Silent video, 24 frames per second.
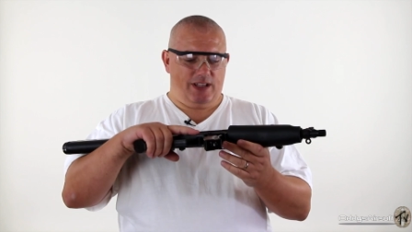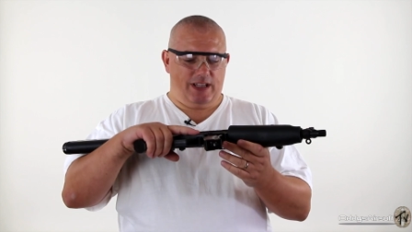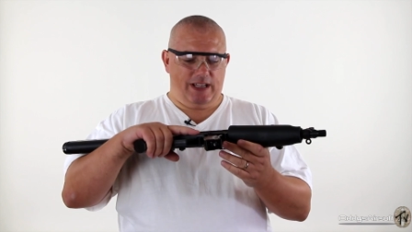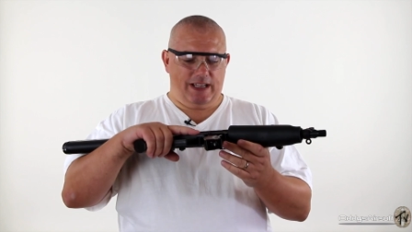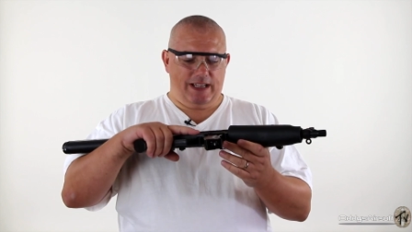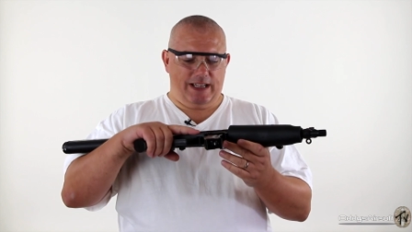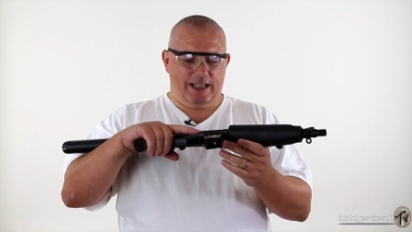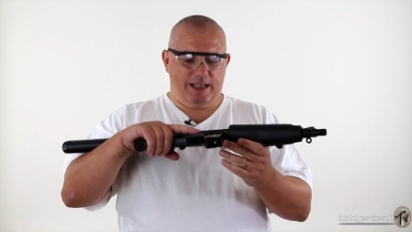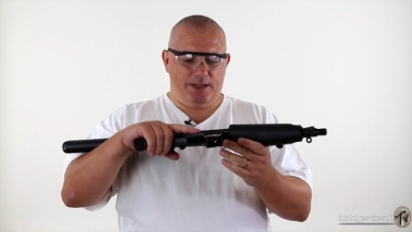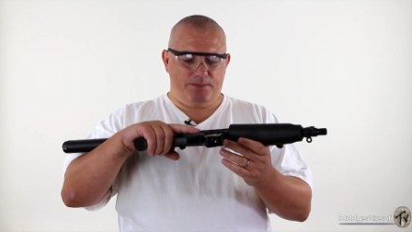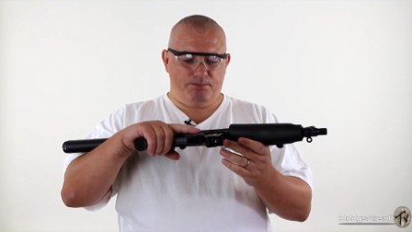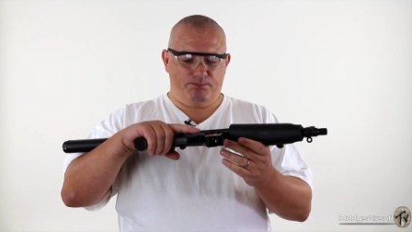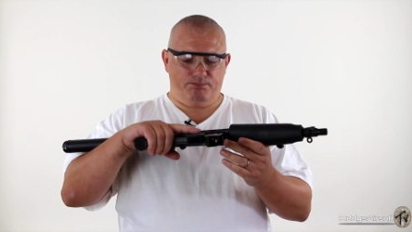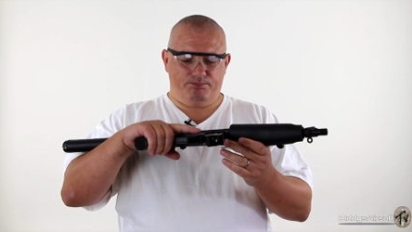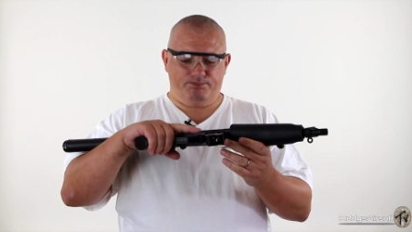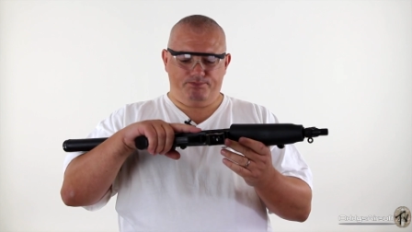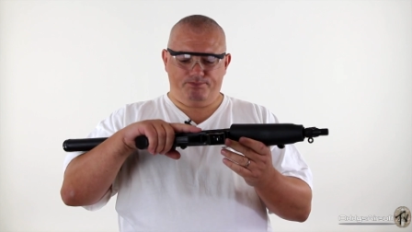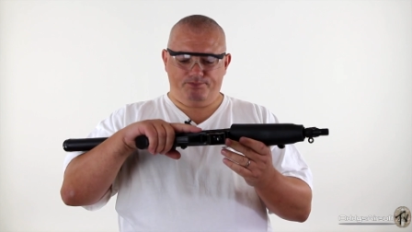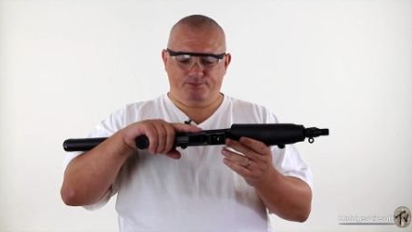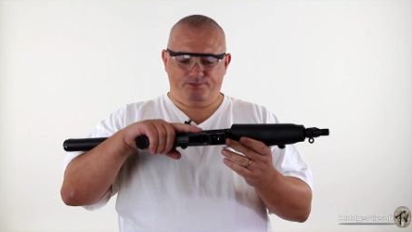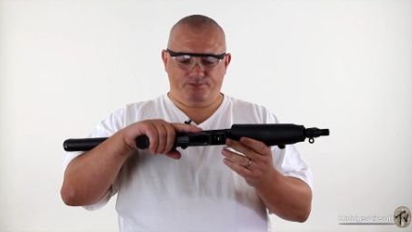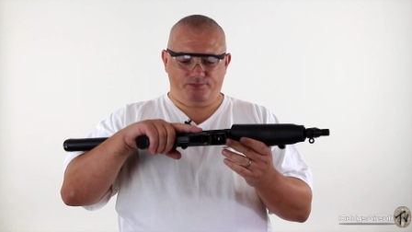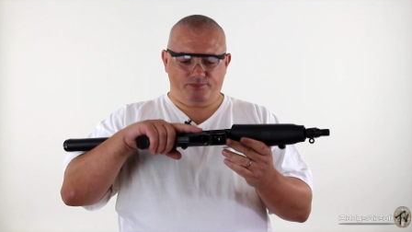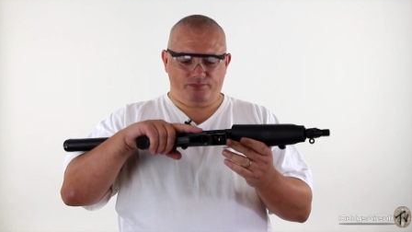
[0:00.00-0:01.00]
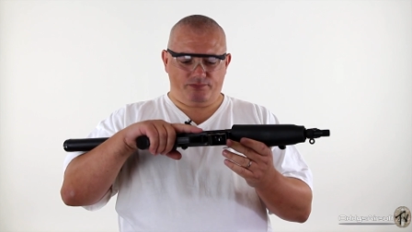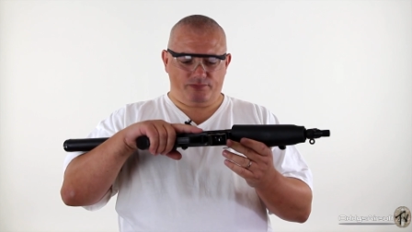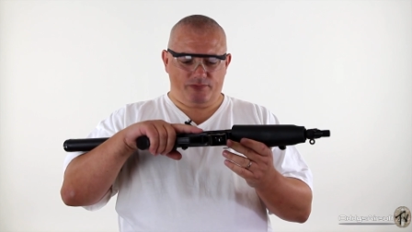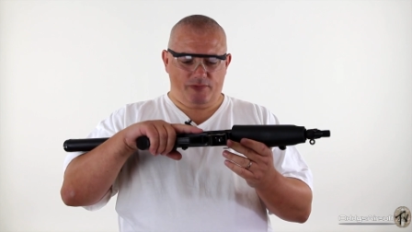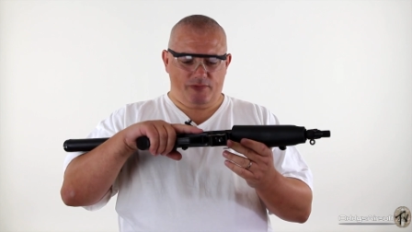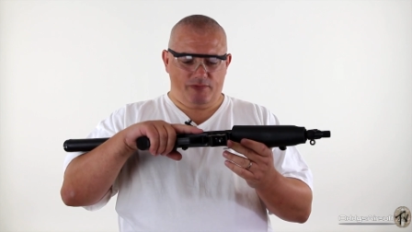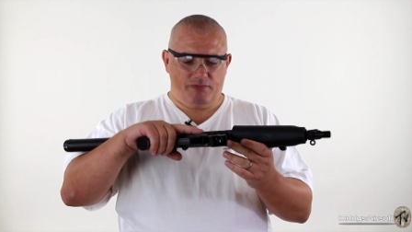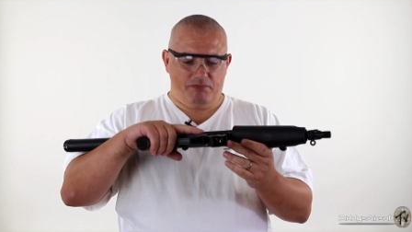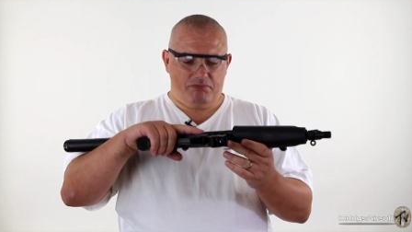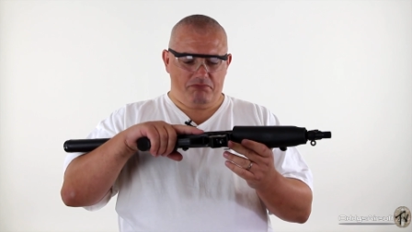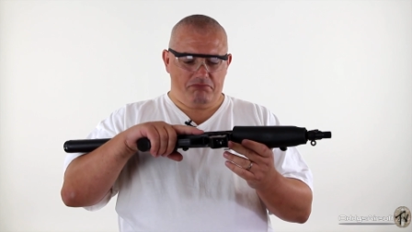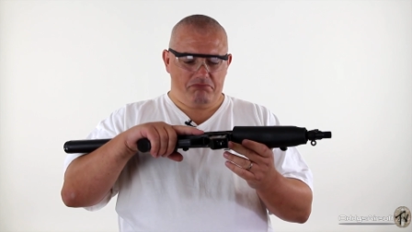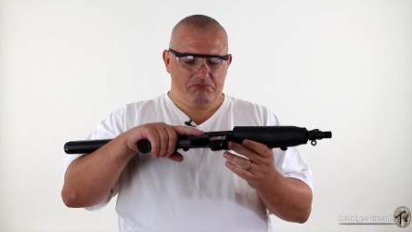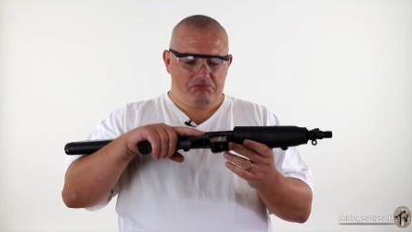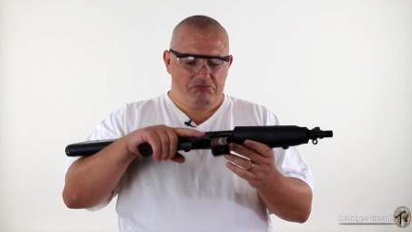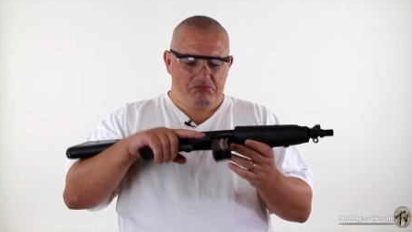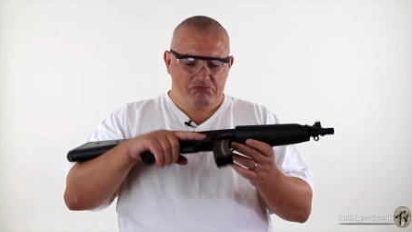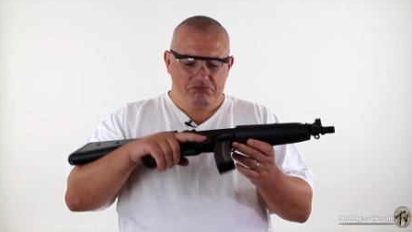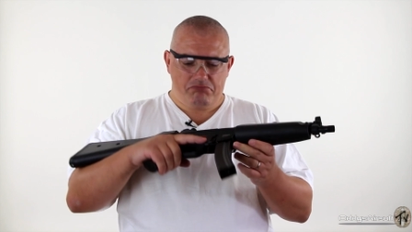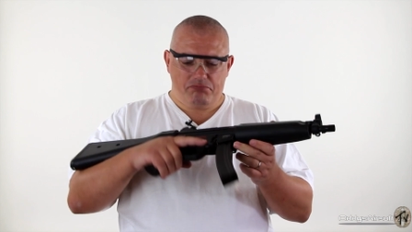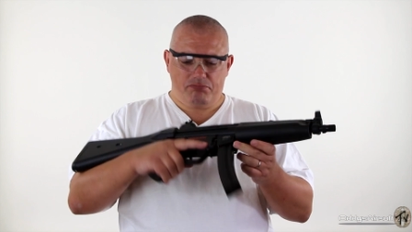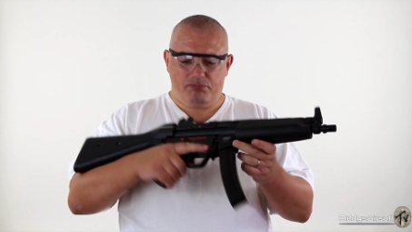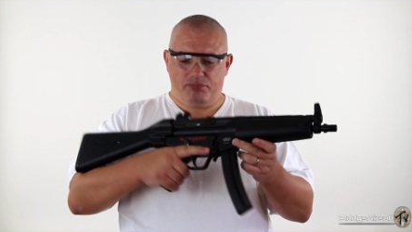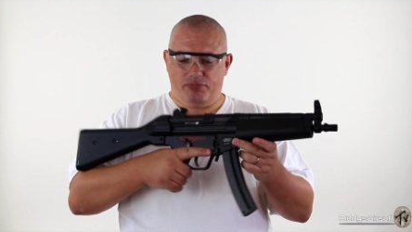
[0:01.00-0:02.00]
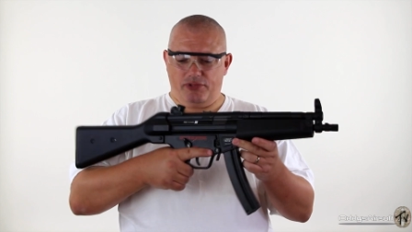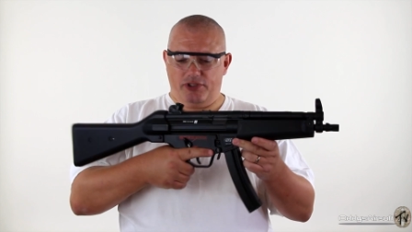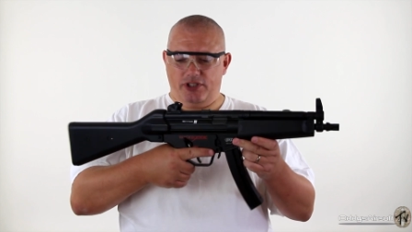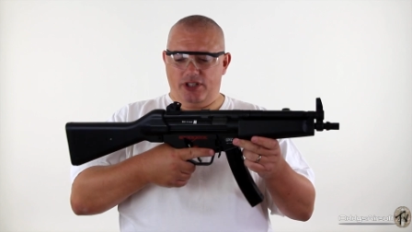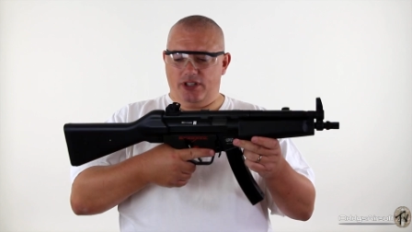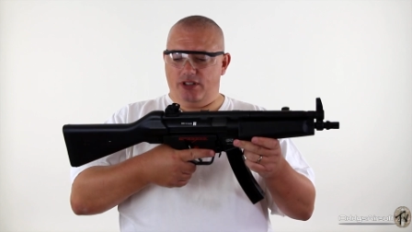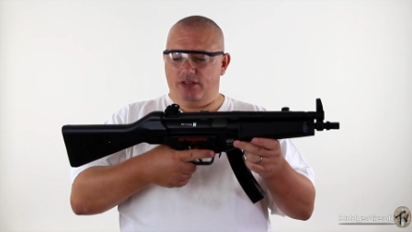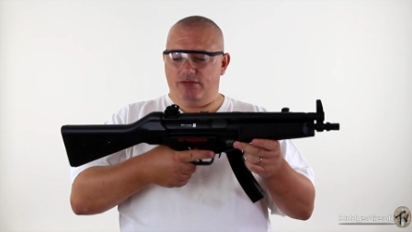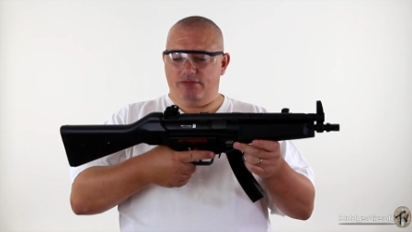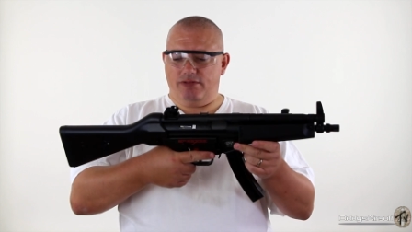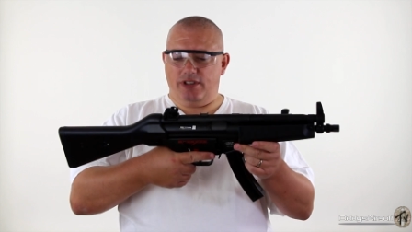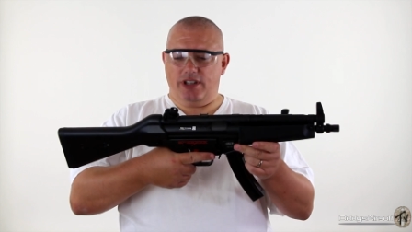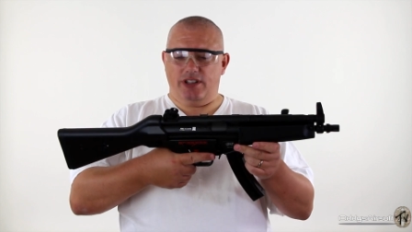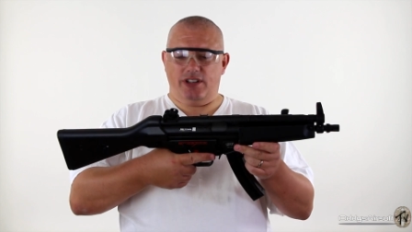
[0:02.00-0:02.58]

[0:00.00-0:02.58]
Um, but you know,